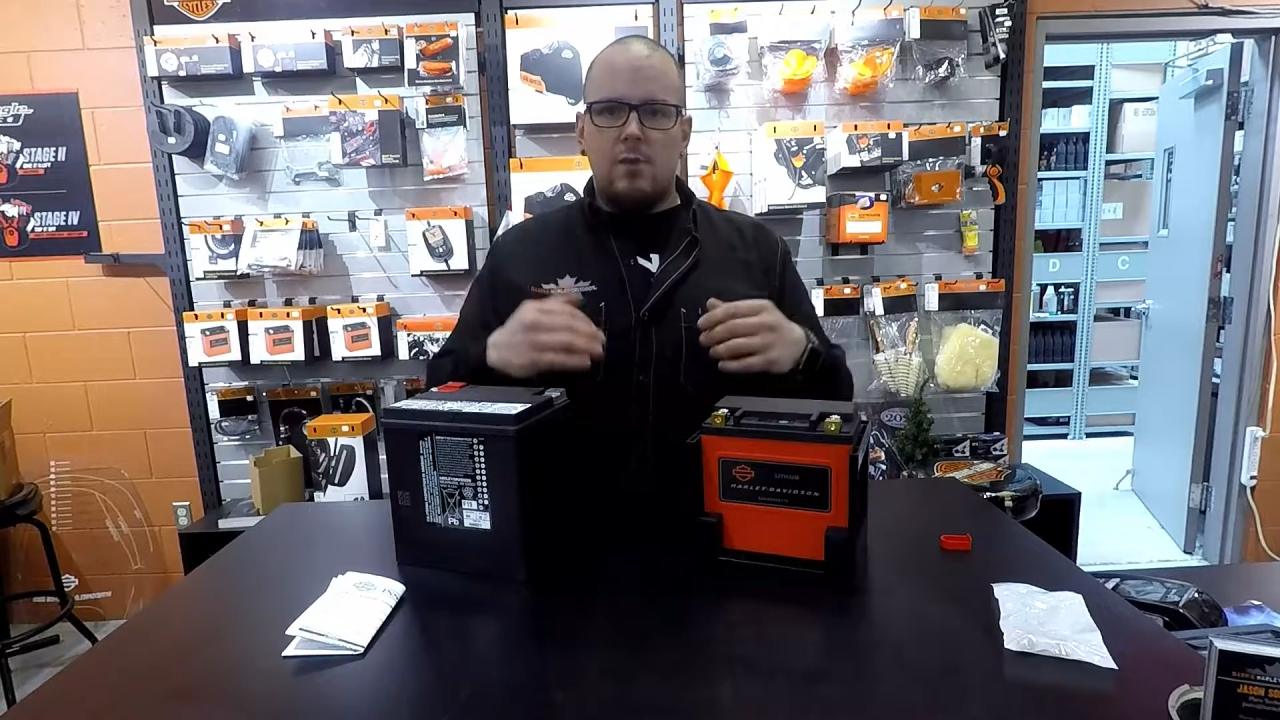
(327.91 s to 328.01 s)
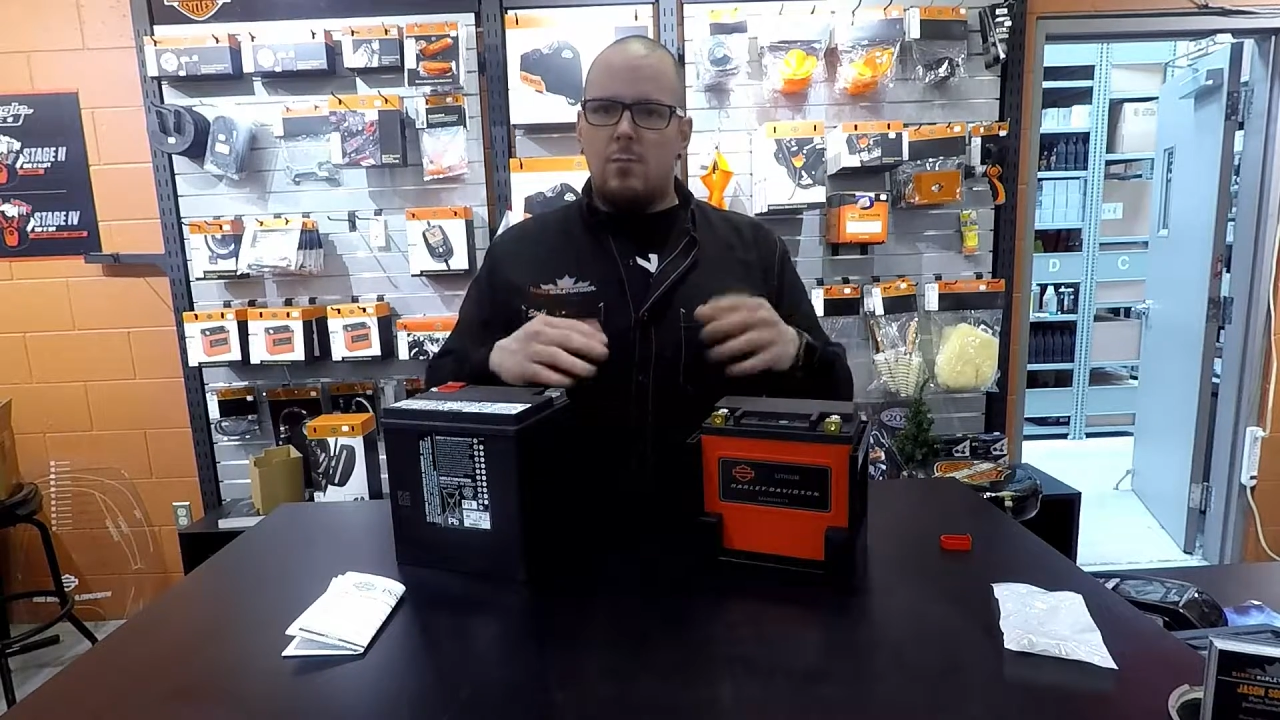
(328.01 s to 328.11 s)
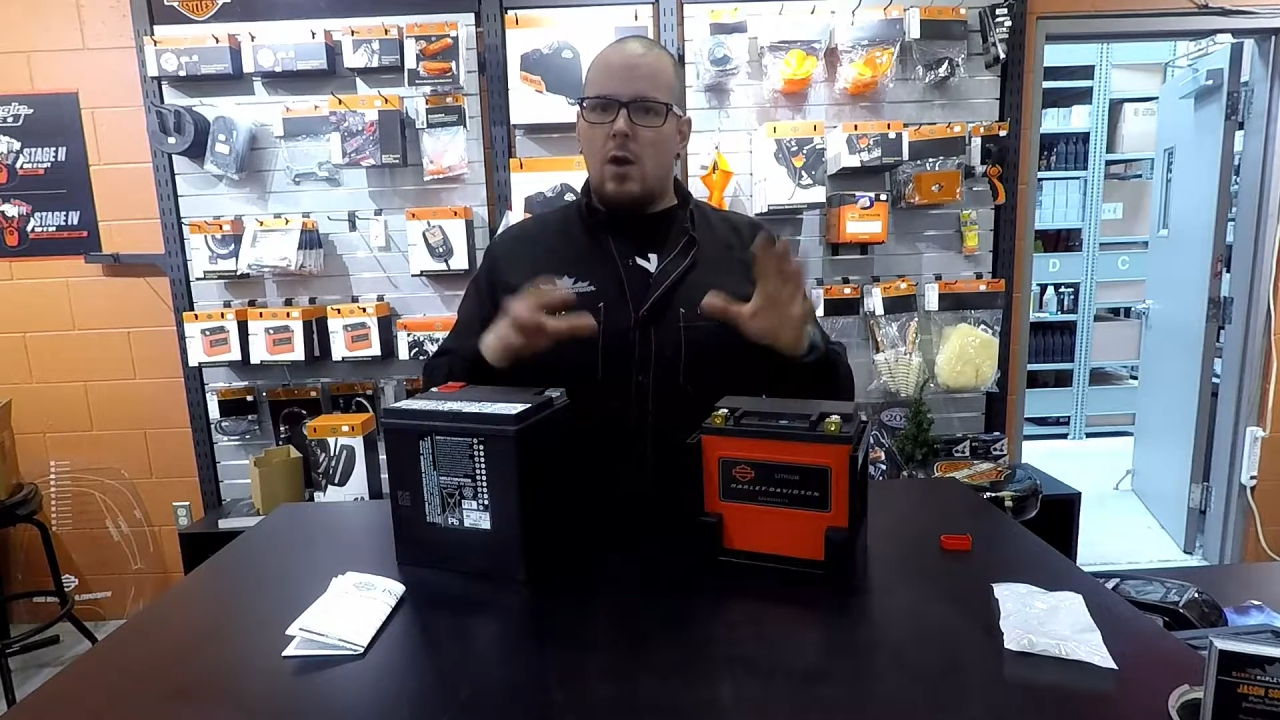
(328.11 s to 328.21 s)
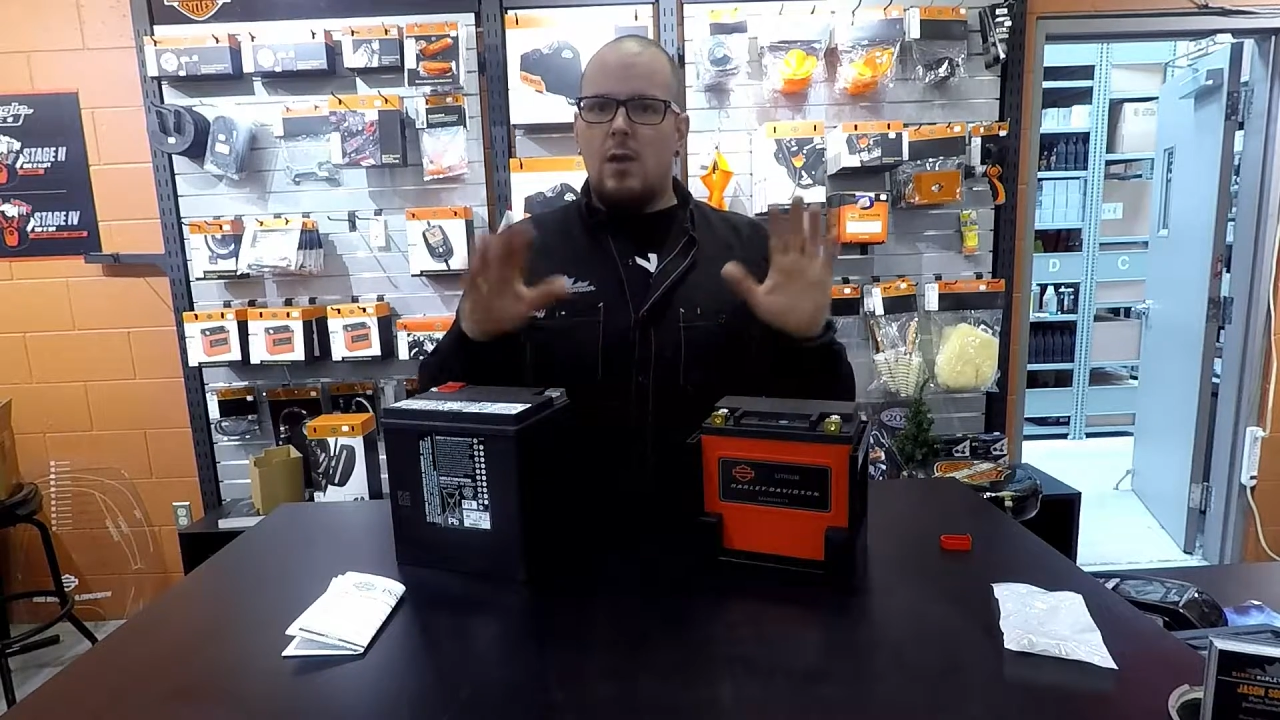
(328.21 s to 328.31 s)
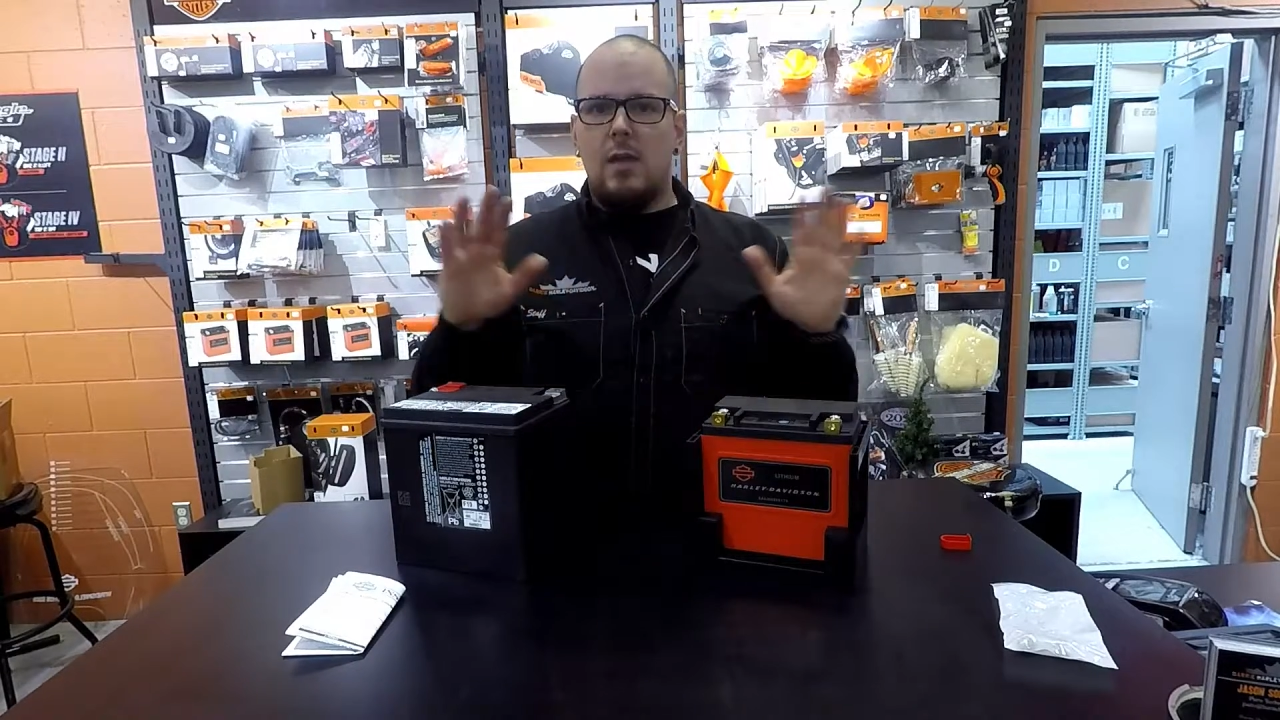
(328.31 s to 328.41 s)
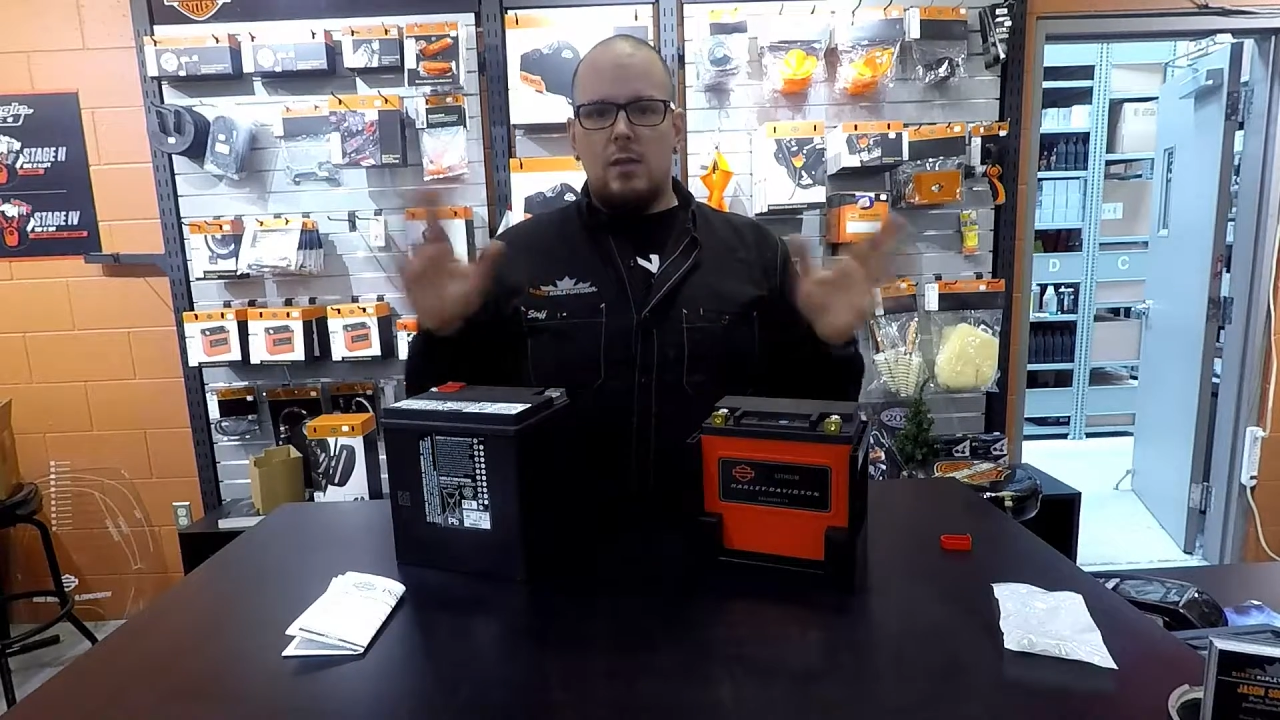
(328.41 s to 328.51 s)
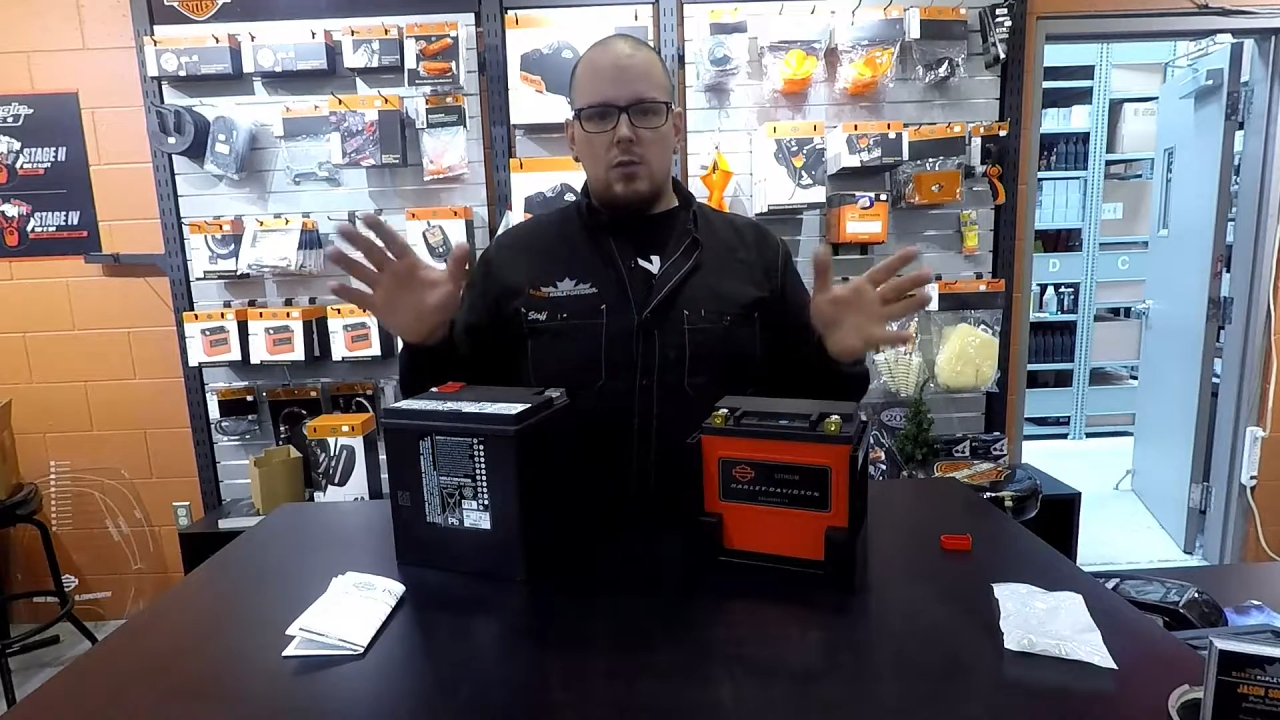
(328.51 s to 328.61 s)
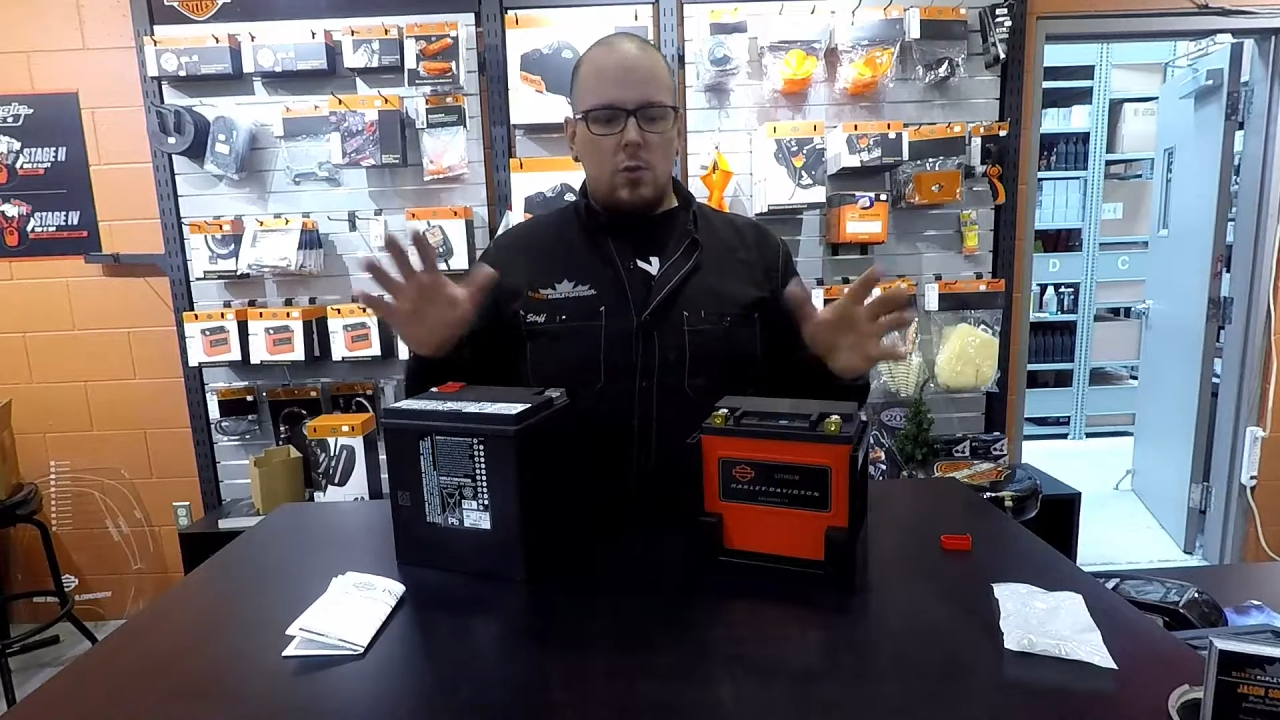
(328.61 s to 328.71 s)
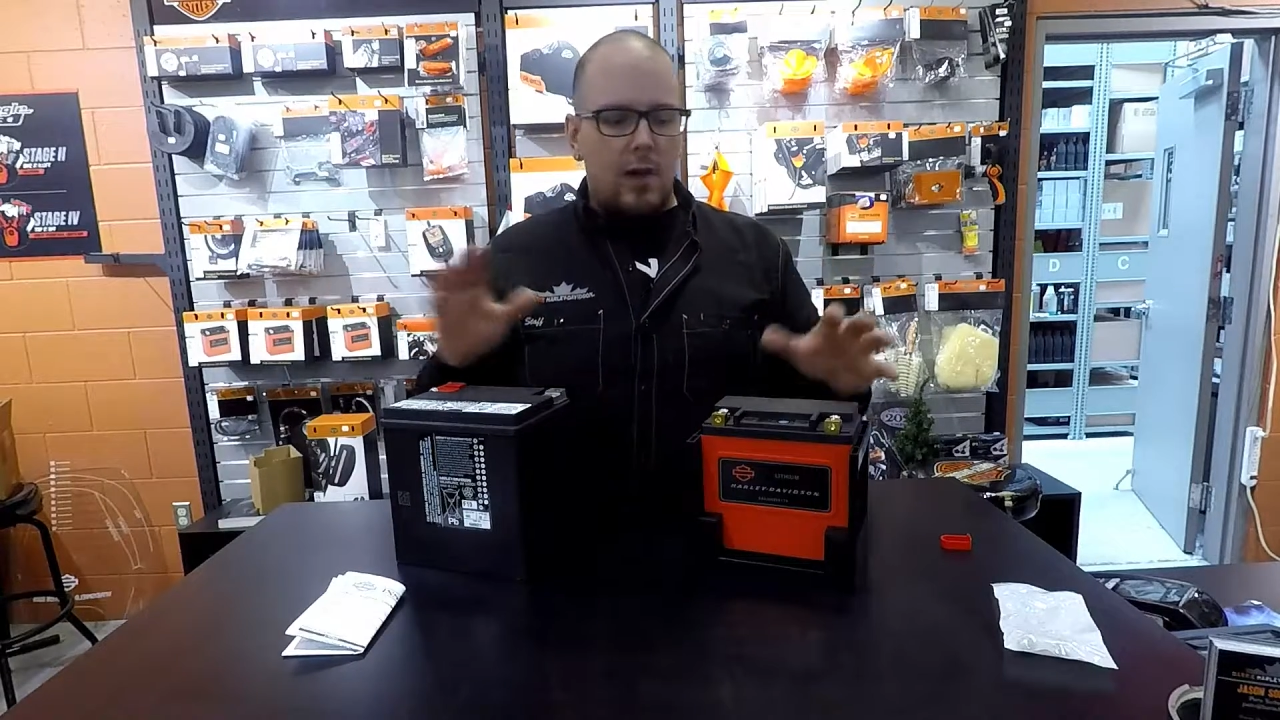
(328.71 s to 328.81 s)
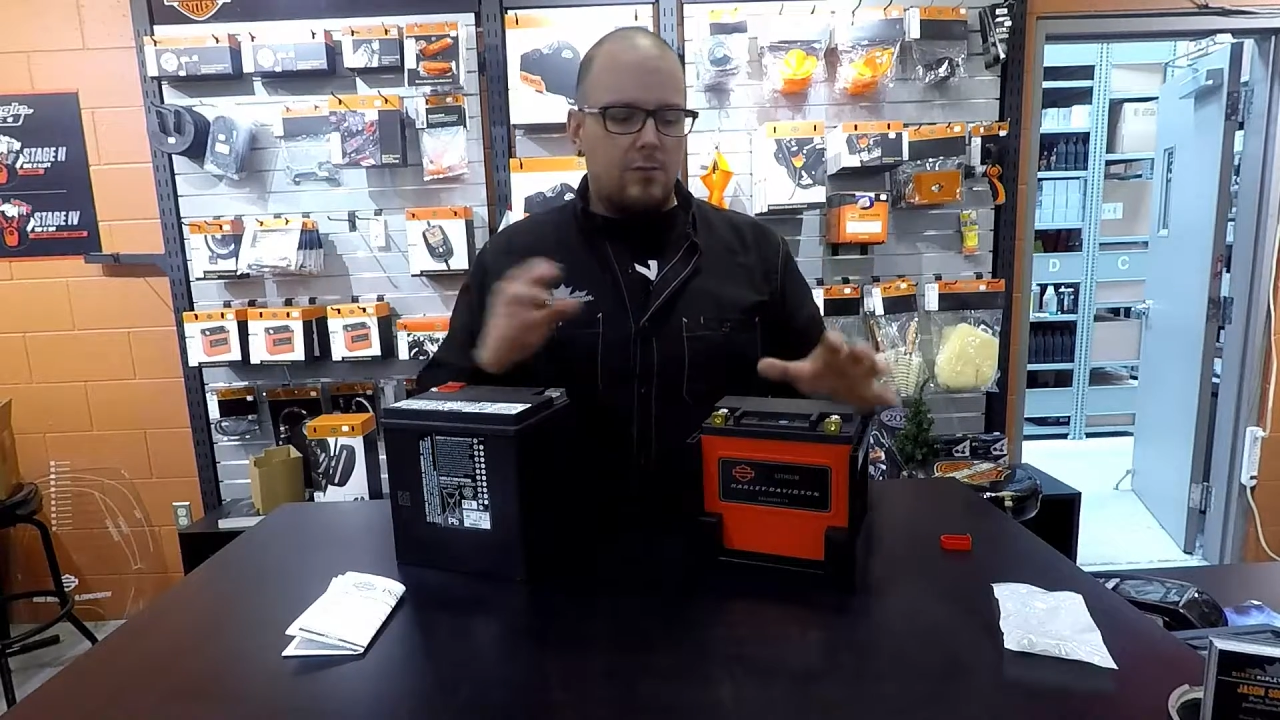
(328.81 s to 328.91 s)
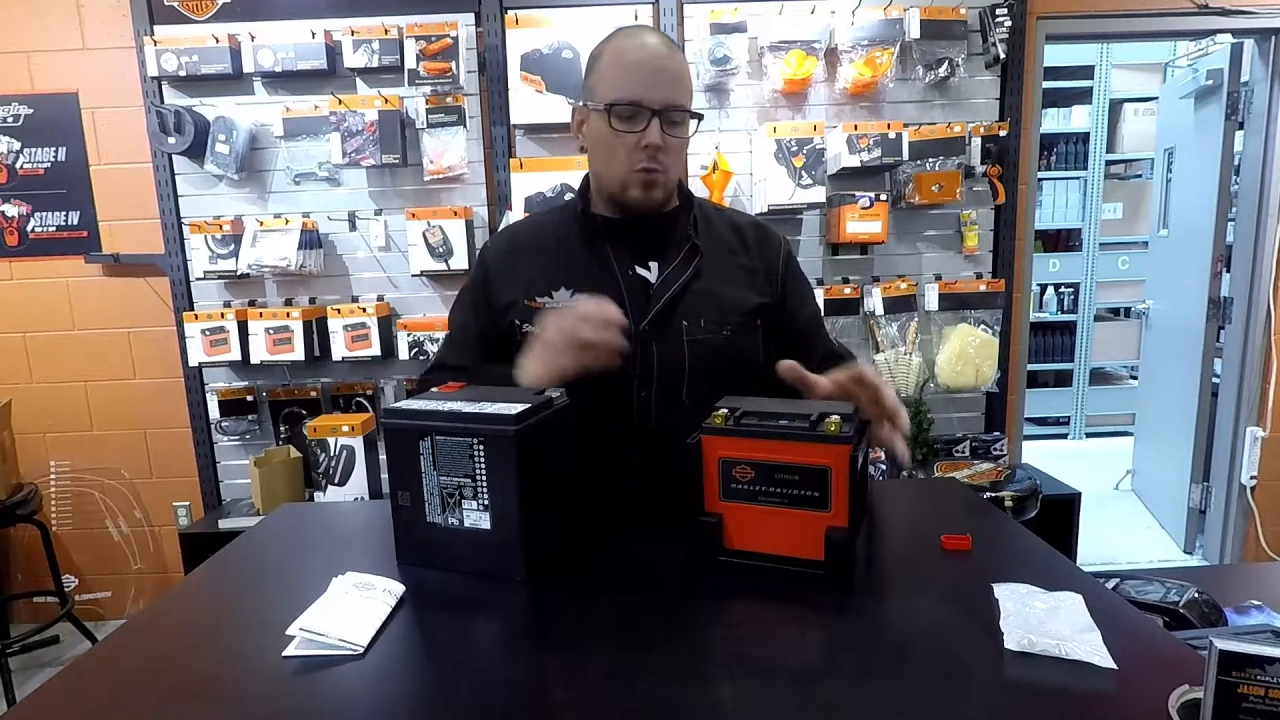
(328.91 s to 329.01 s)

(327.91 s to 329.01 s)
your bike and you don't have